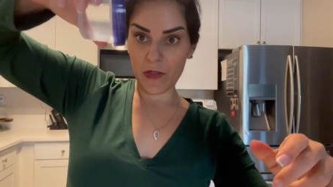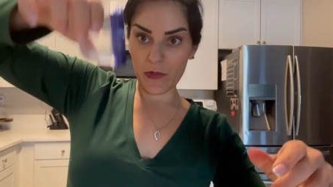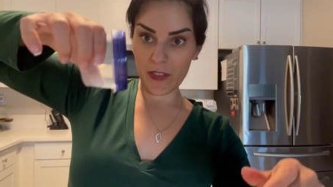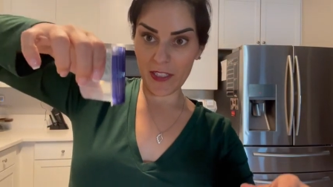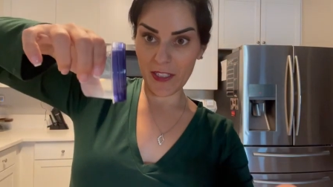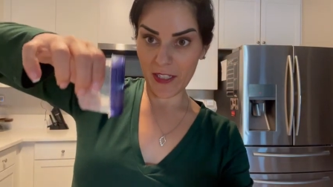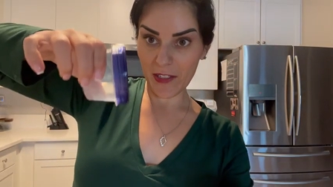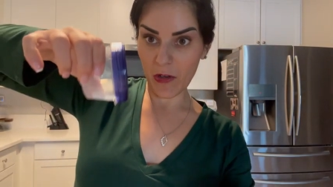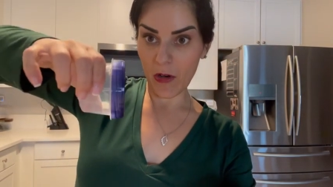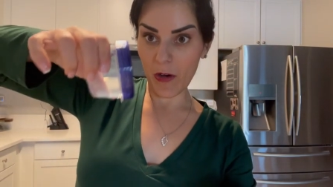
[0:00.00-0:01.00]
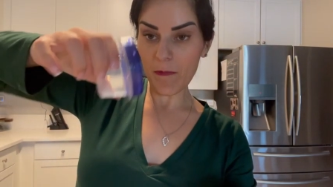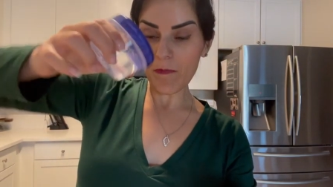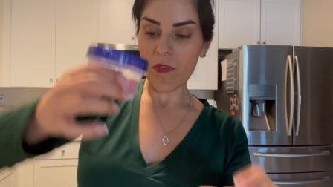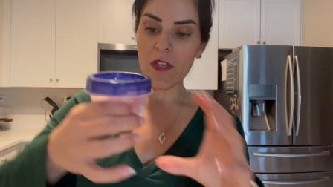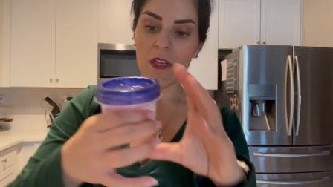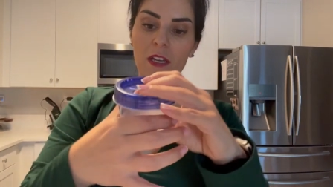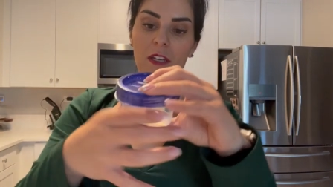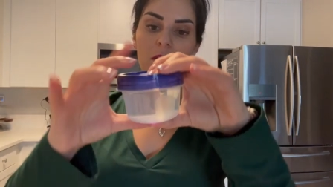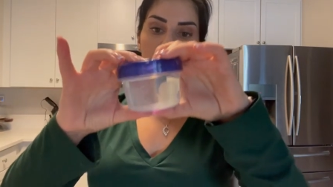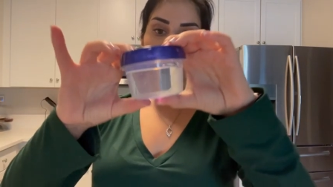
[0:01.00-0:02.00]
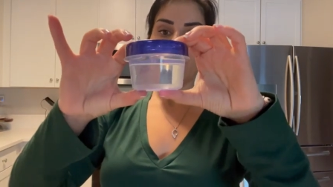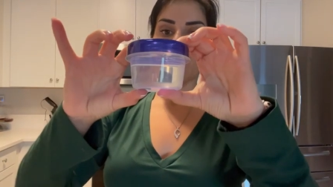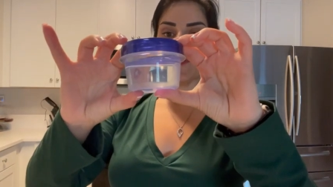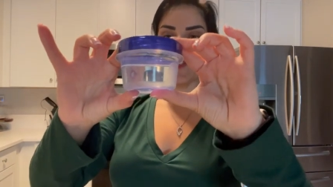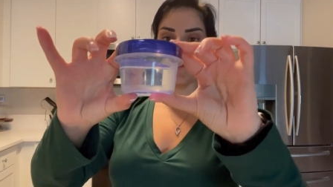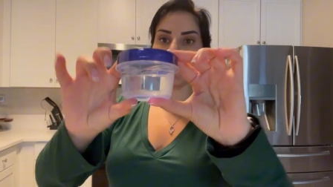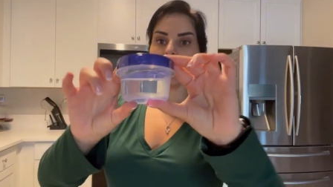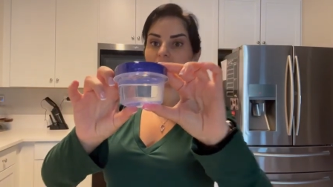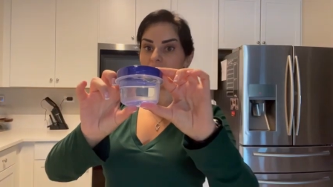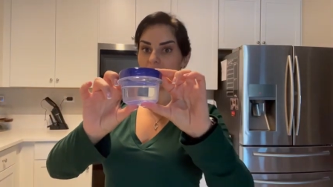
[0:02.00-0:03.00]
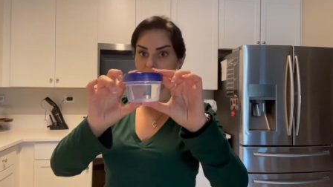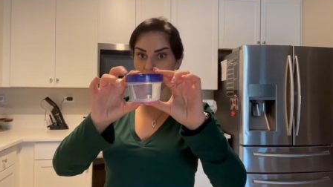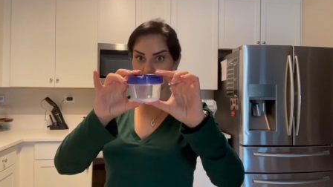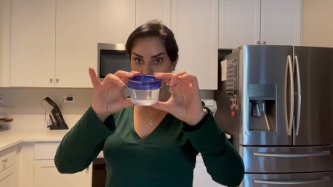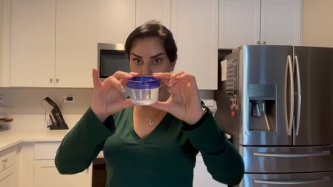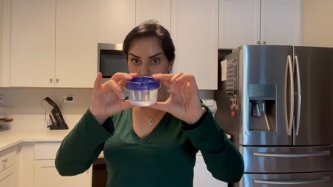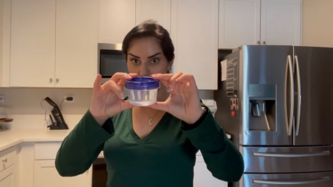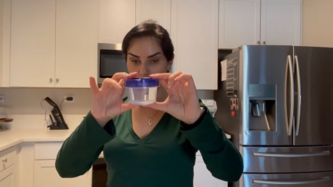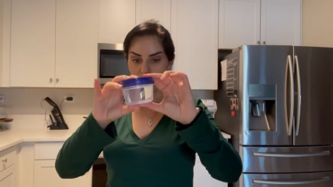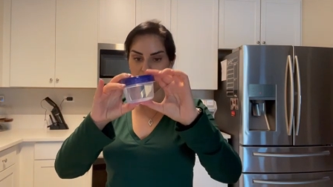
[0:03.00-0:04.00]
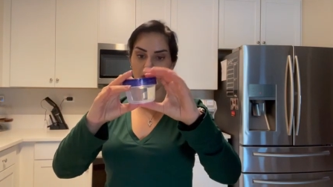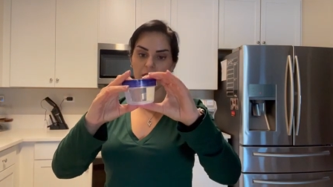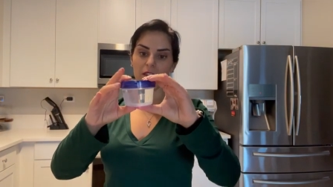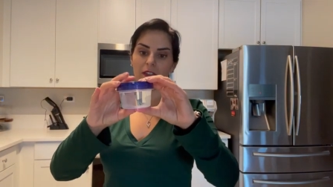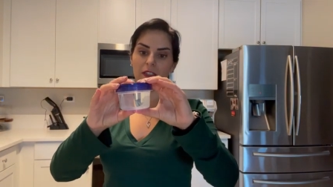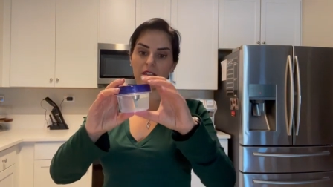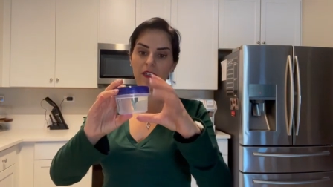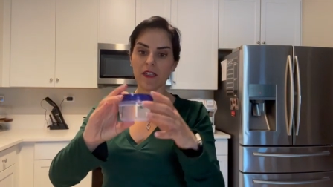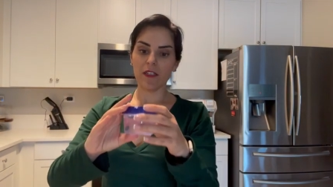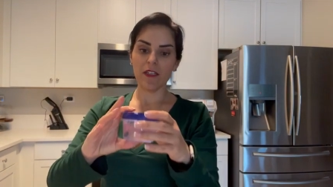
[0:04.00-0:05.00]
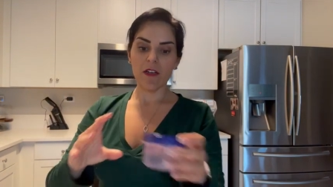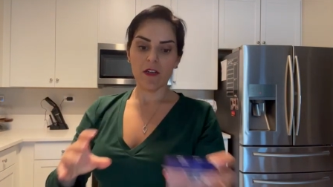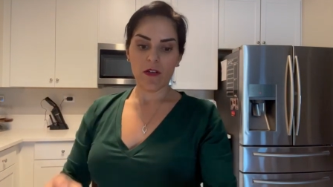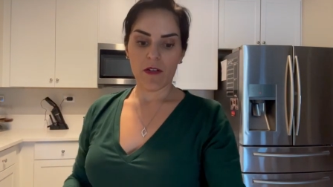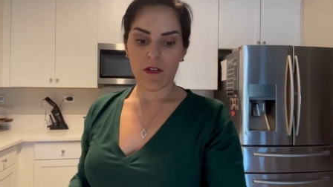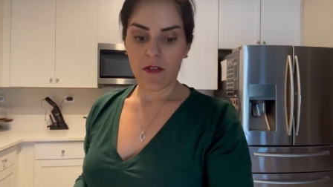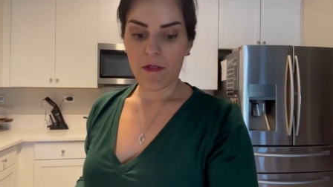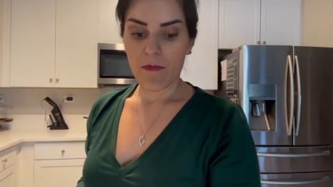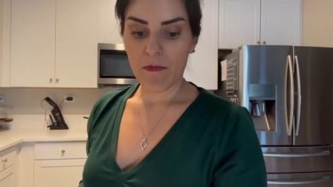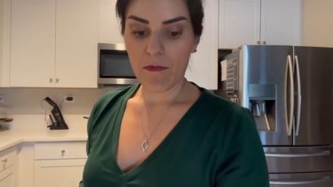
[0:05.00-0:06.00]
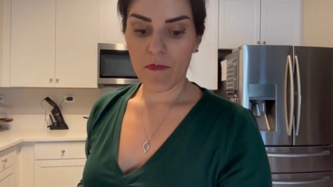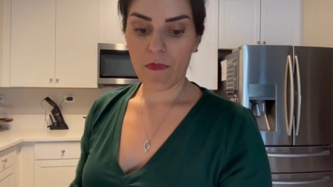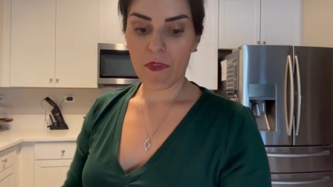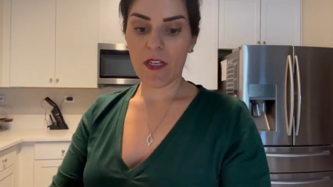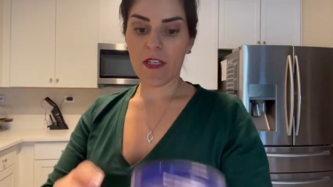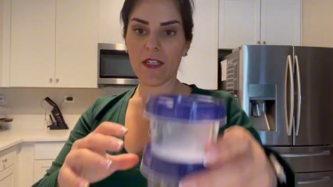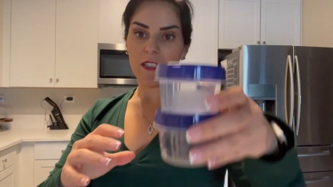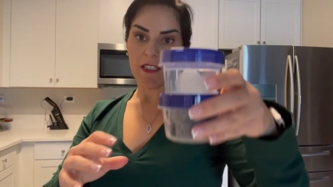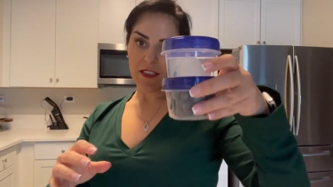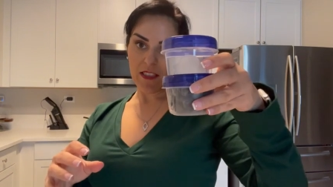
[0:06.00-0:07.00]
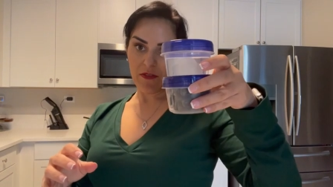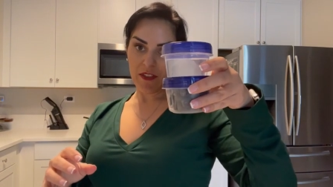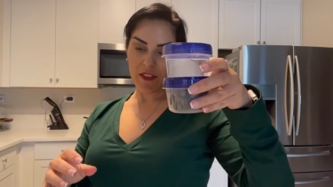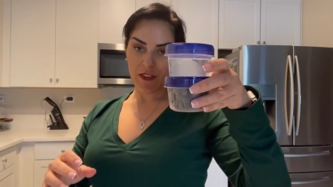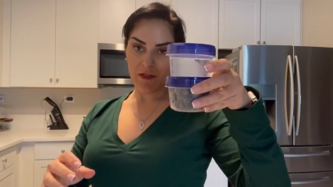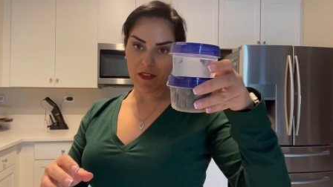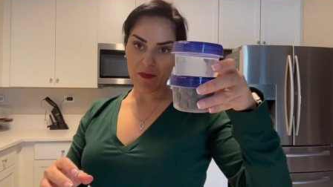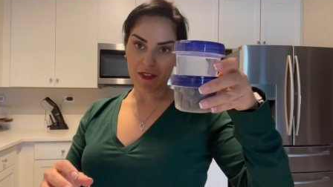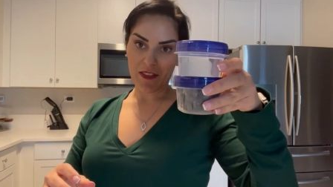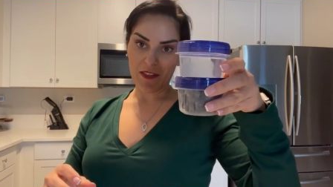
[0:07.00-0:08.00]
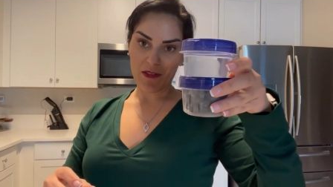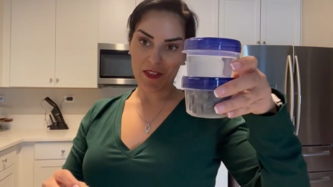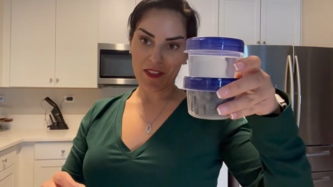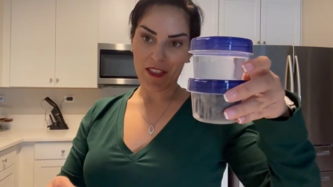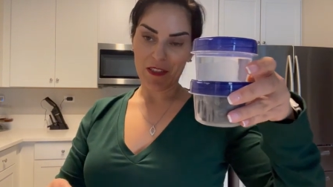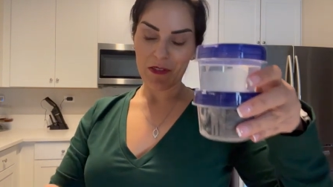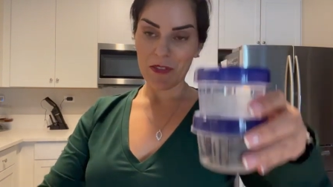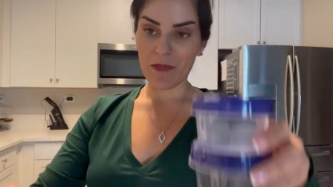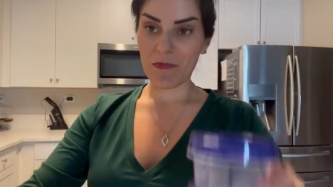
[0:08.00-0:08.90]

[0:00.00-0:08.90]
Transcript: don't leak at all and they're great for lunch boxes or trips or anything like that. And I definitely recommend these little containers.